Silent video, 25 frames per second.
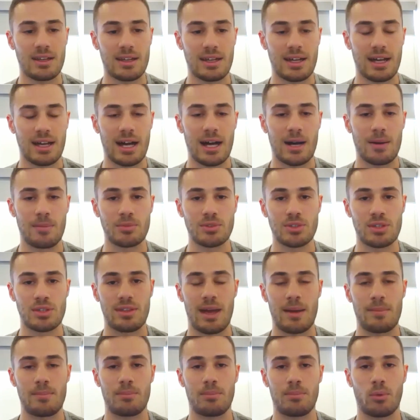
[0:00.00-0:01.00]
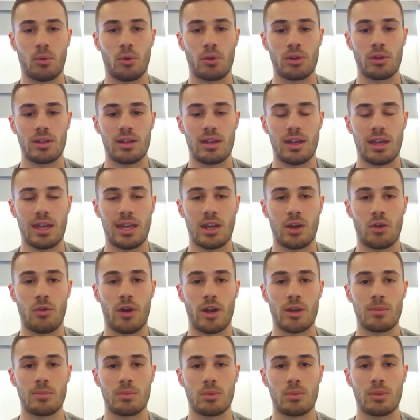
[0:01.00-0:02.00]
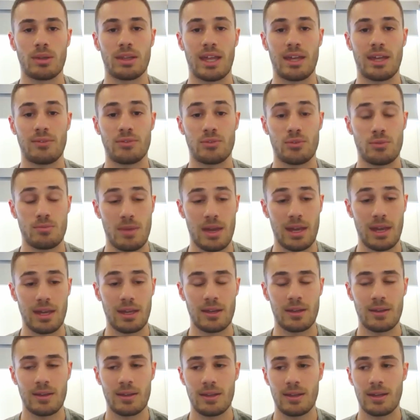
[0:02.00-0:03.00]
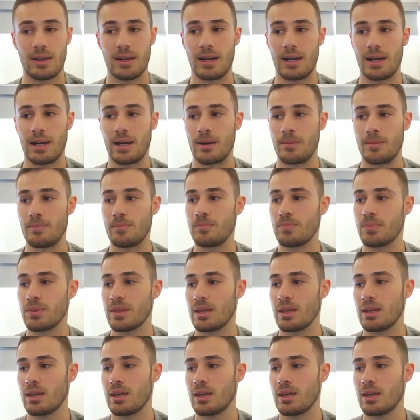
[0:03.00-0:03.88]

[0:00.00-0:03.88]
Um, so that brought incredible relief to me. Um,